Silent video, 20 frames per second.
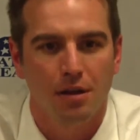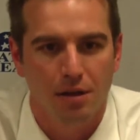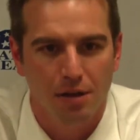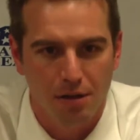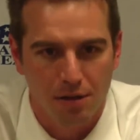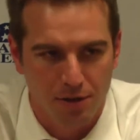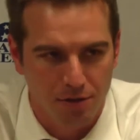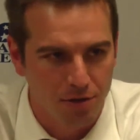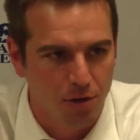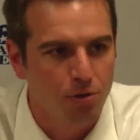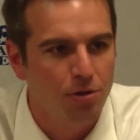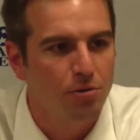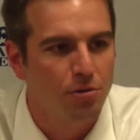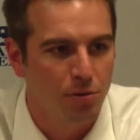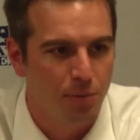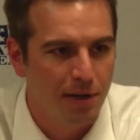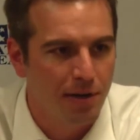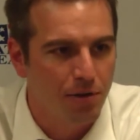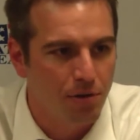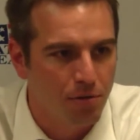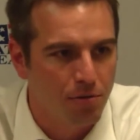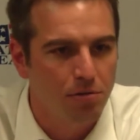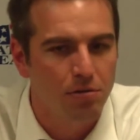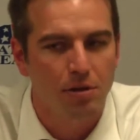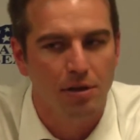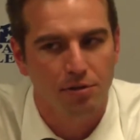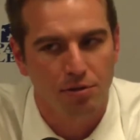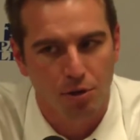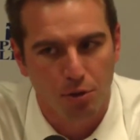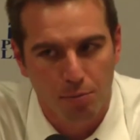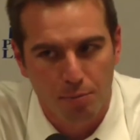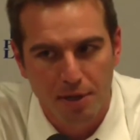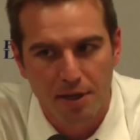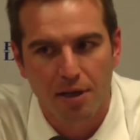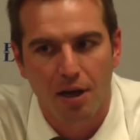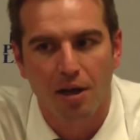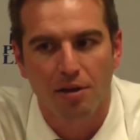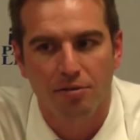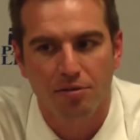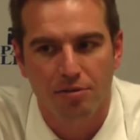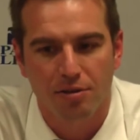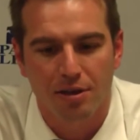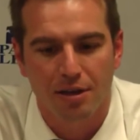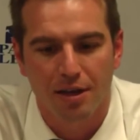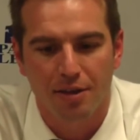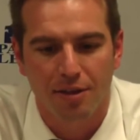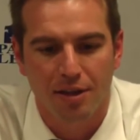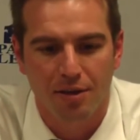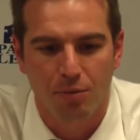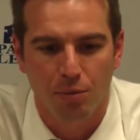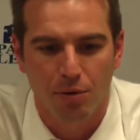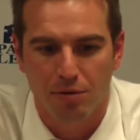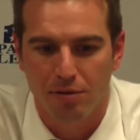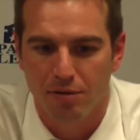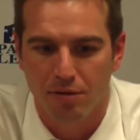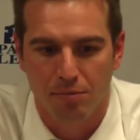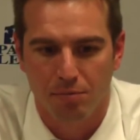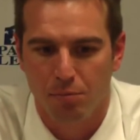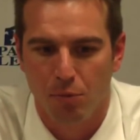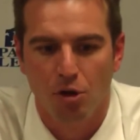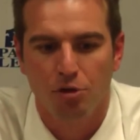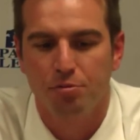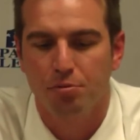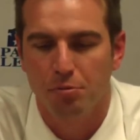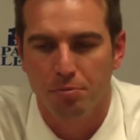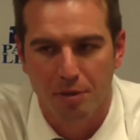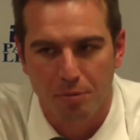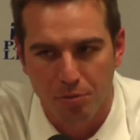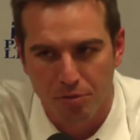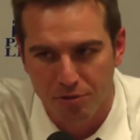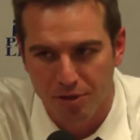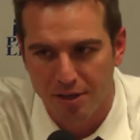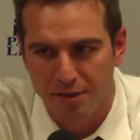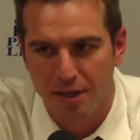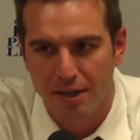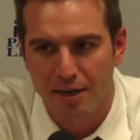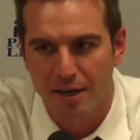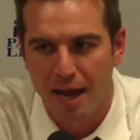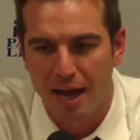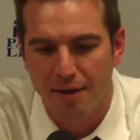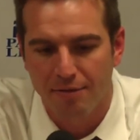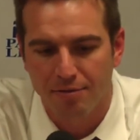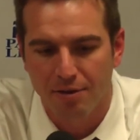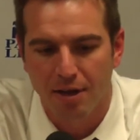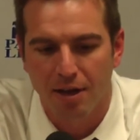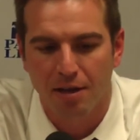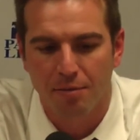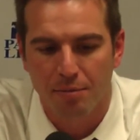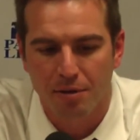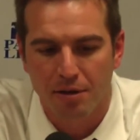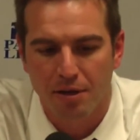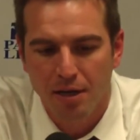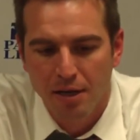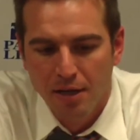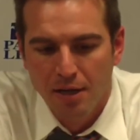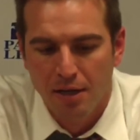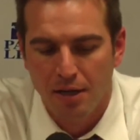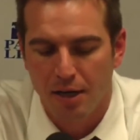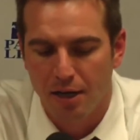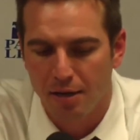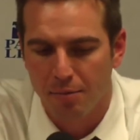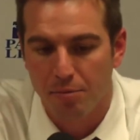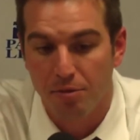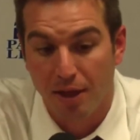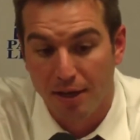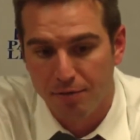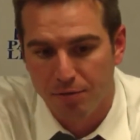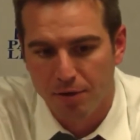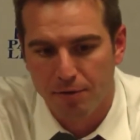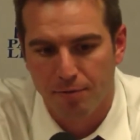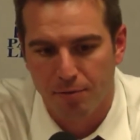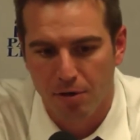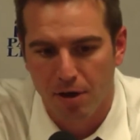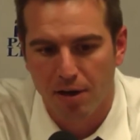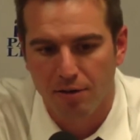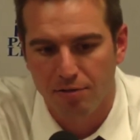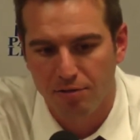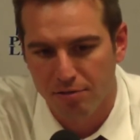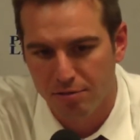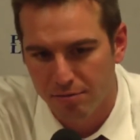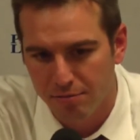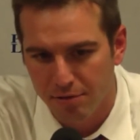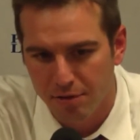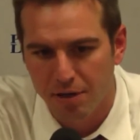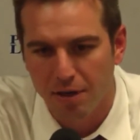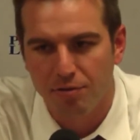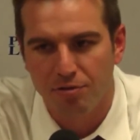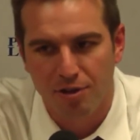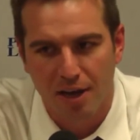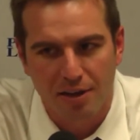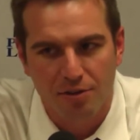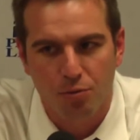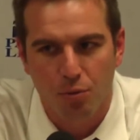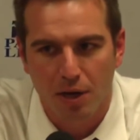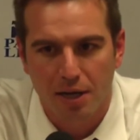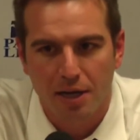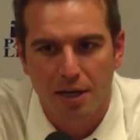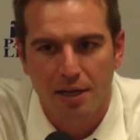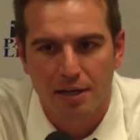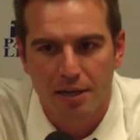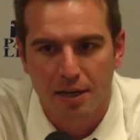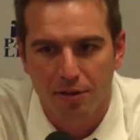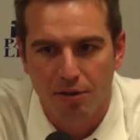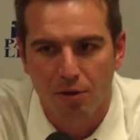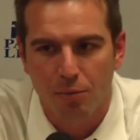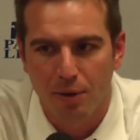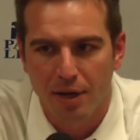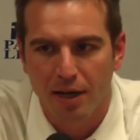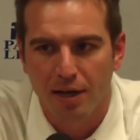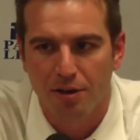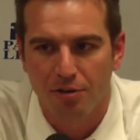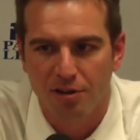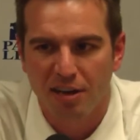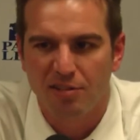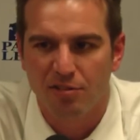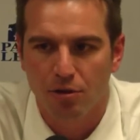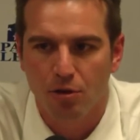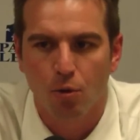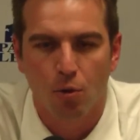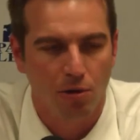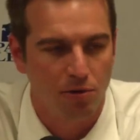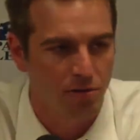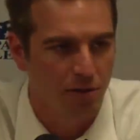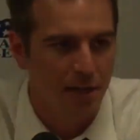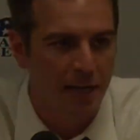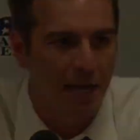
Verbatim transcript: Let's go do what we do. Let's go be us. And I think we multiple people said that at halftime. And um, thankfully for us, enough shots went in, and I thought we kind of changed the course of